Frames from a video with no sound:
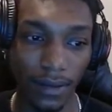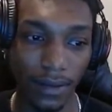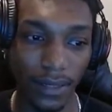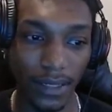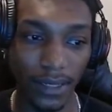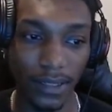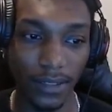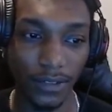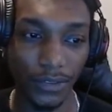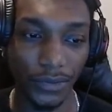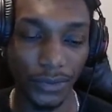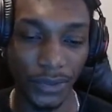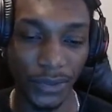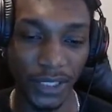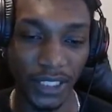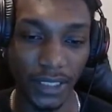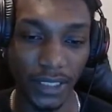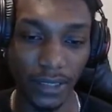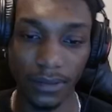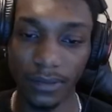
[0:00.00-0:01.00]
It's
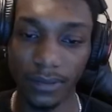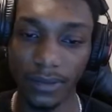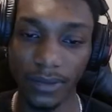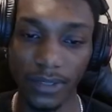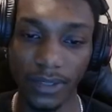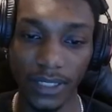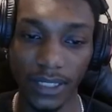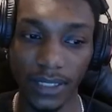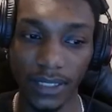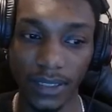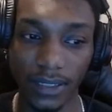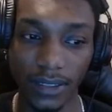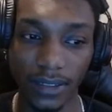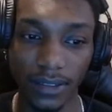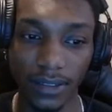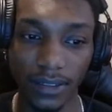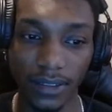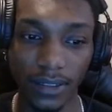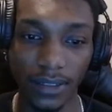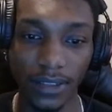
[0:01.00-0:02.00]
free. We'll take
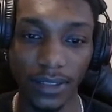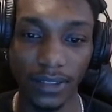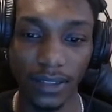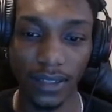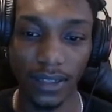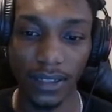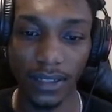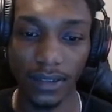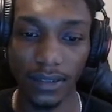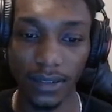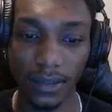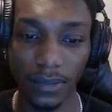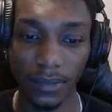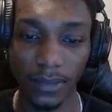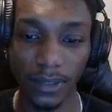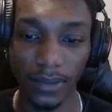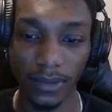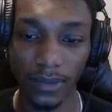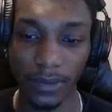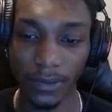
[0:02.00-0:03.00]
it. They're unlikely,
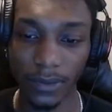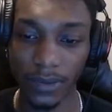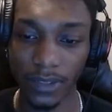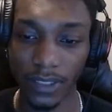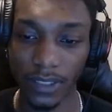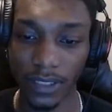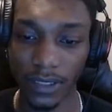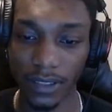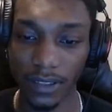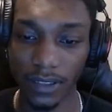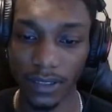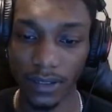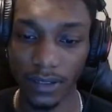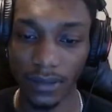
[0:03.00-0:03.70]
but we will take it.